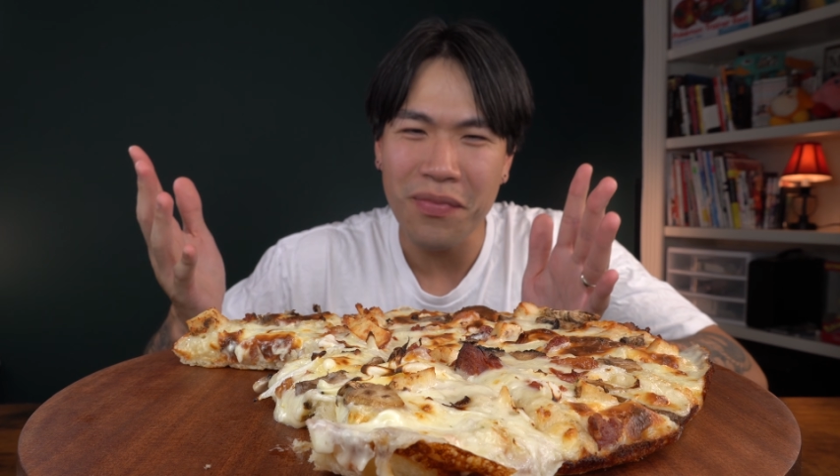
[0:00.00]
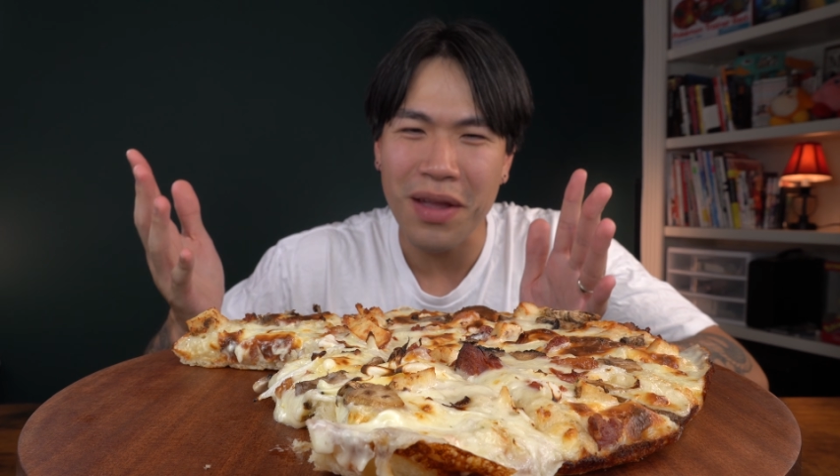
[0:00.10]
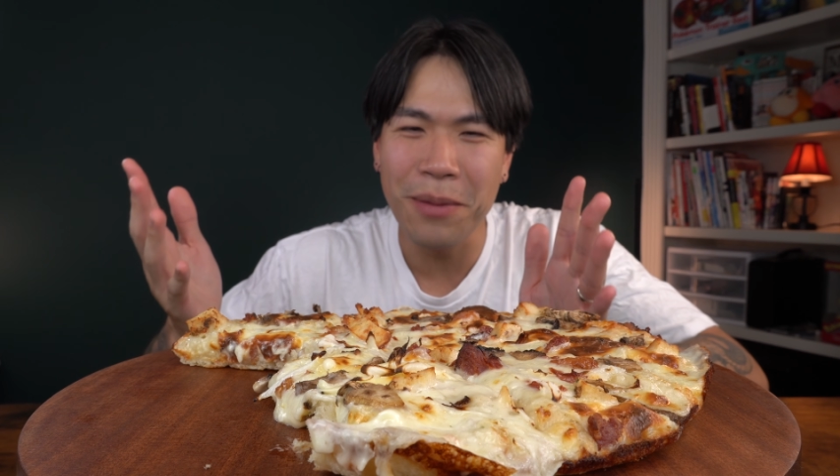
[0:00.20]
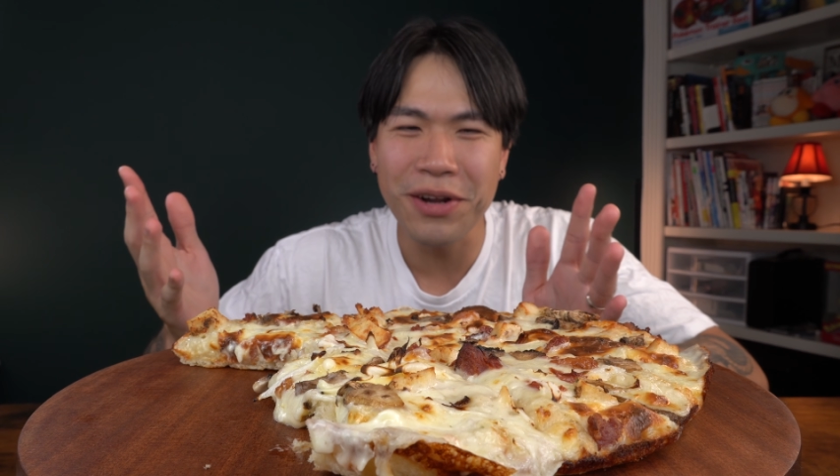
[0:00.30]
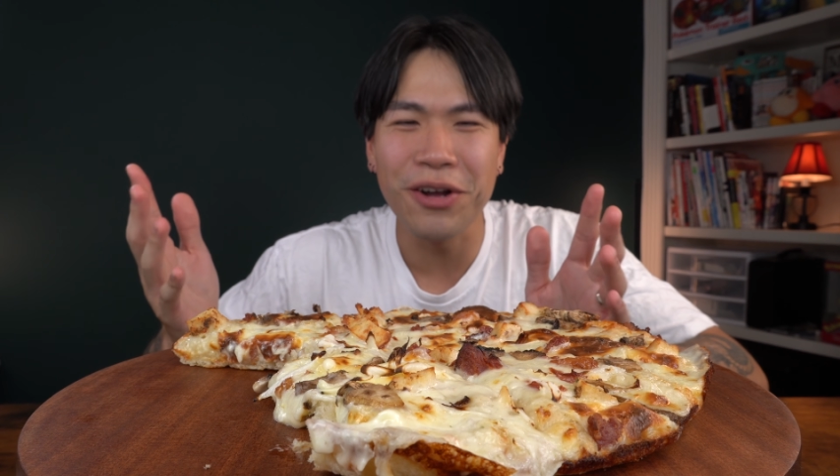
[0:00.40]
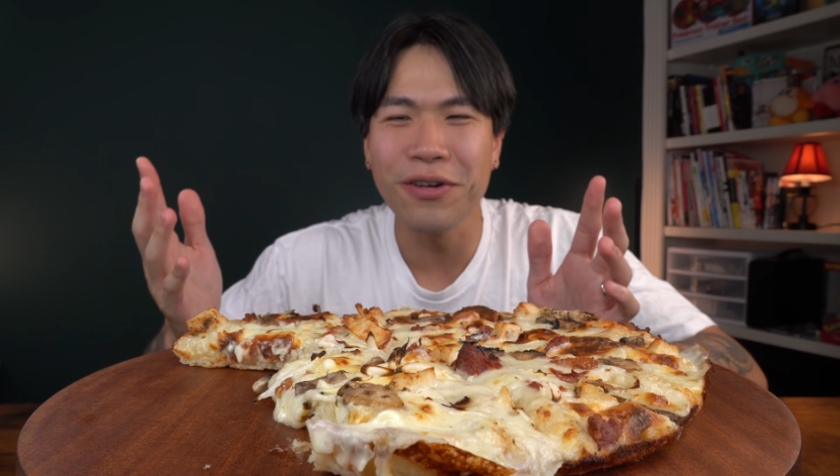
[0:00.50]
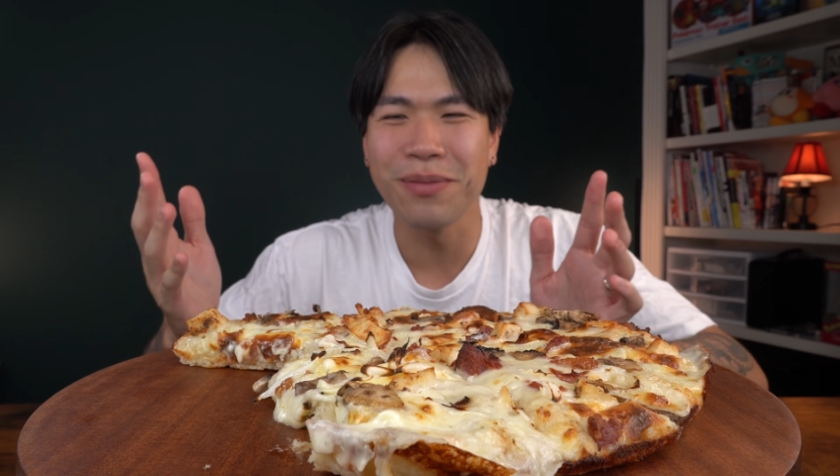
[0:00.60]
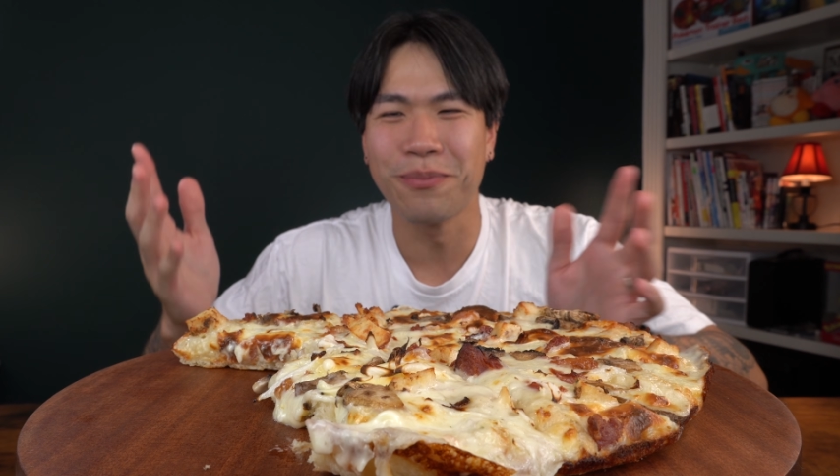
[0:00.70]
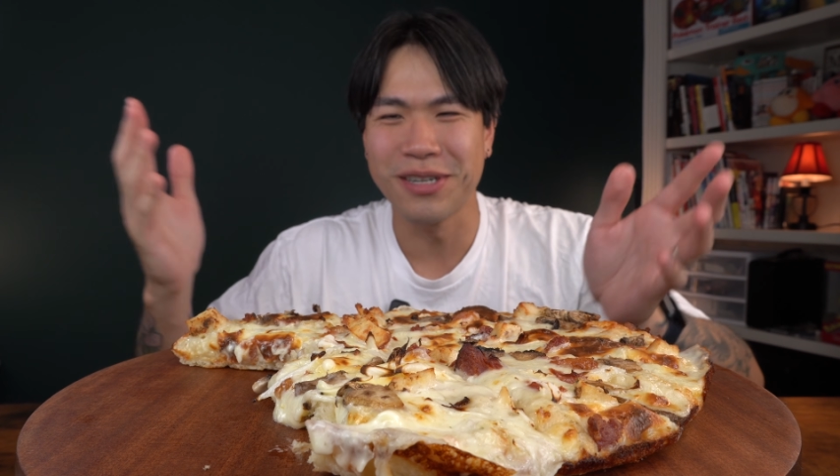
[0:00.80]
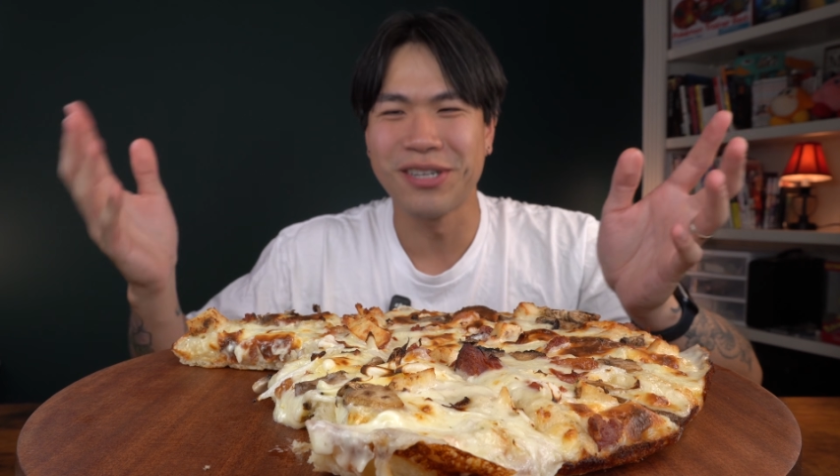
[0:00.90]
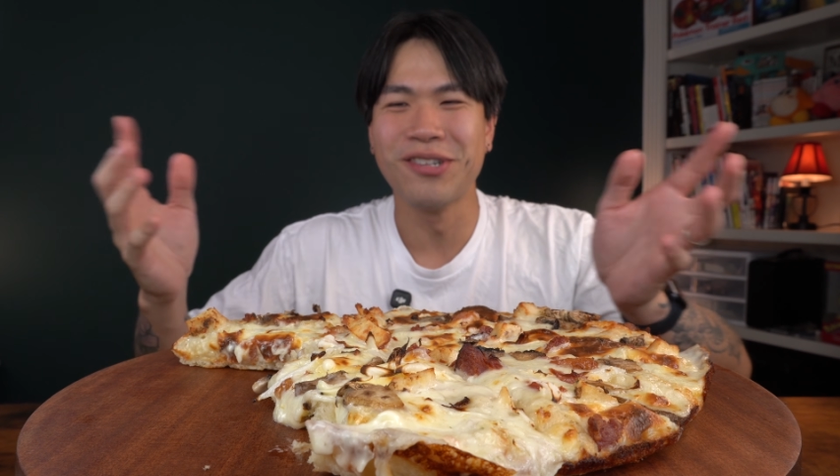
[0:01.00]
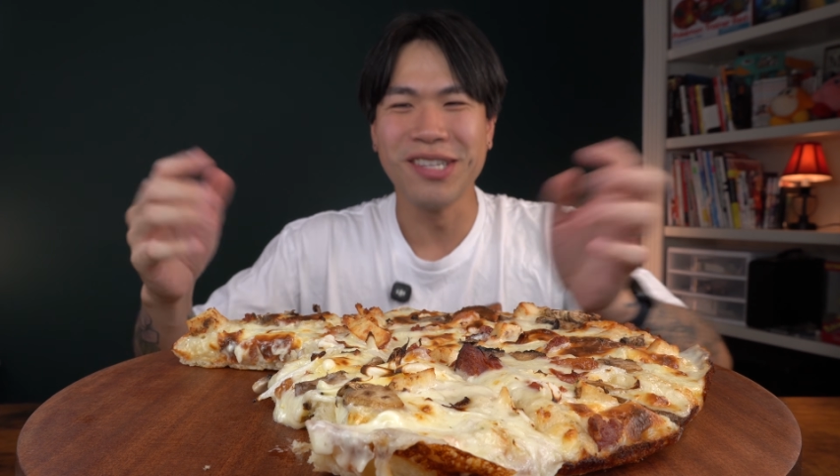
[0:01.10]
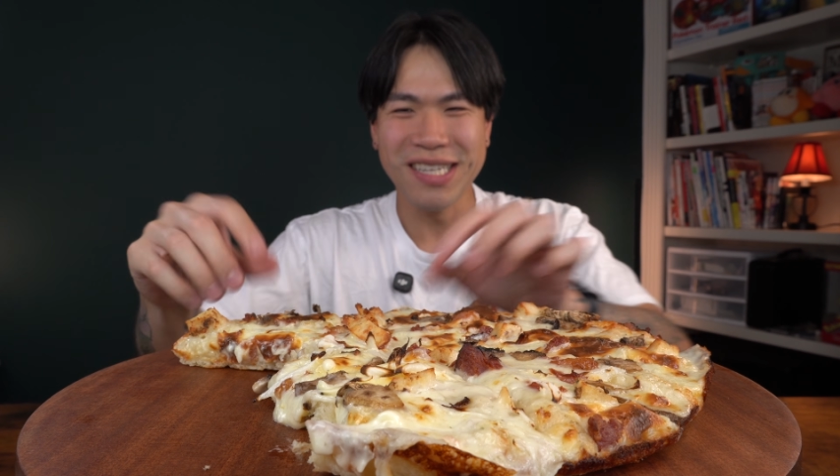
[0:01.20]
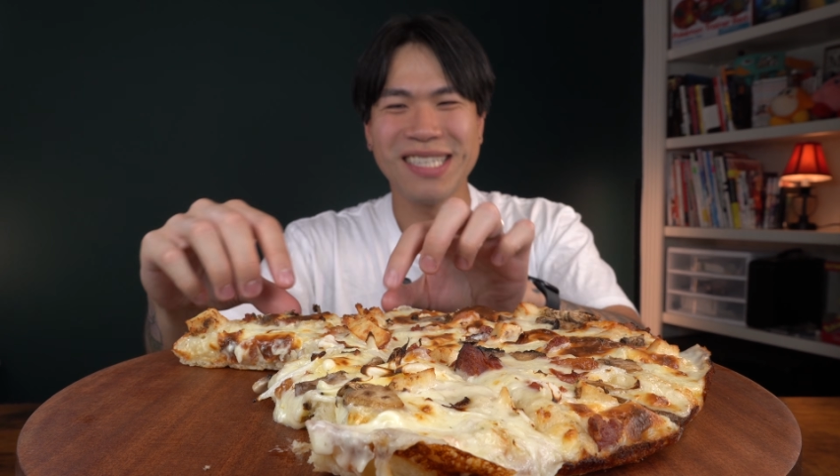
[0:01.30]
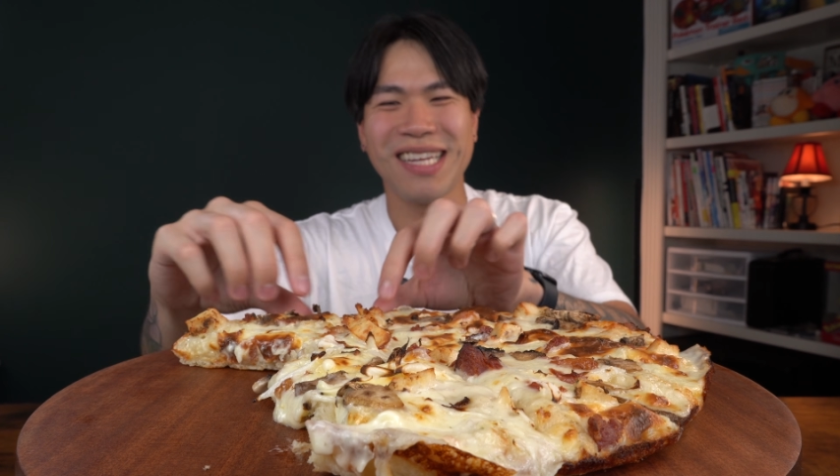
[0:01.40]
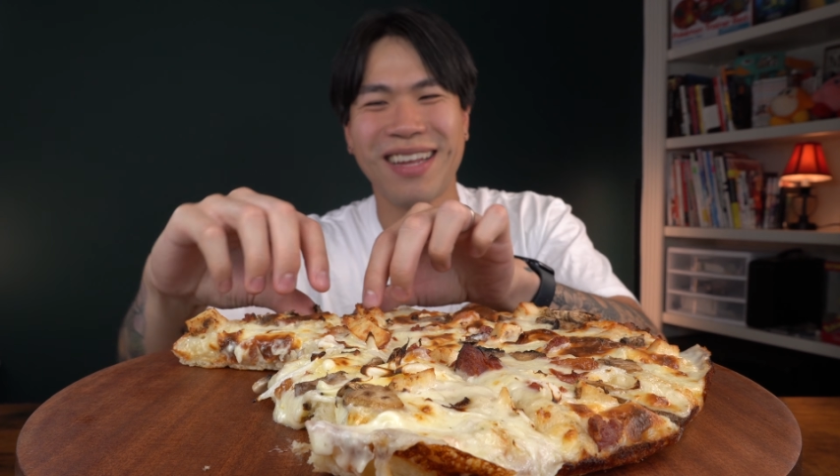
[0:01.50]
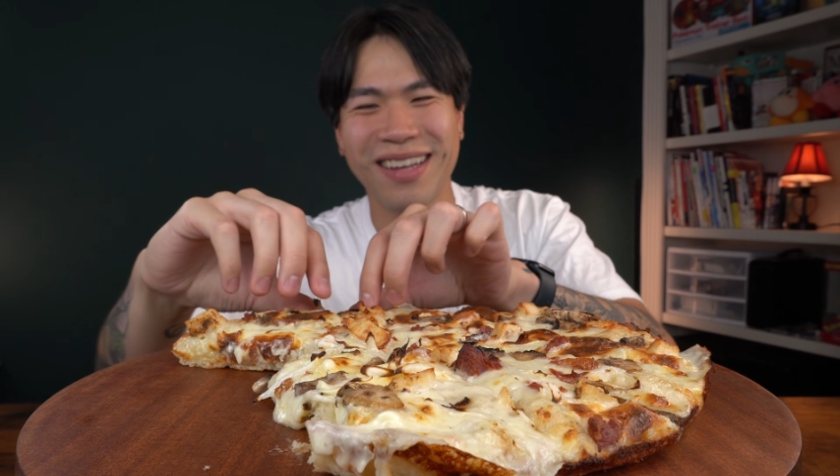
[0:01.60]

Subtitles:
I'm gonna go with Bertolli's,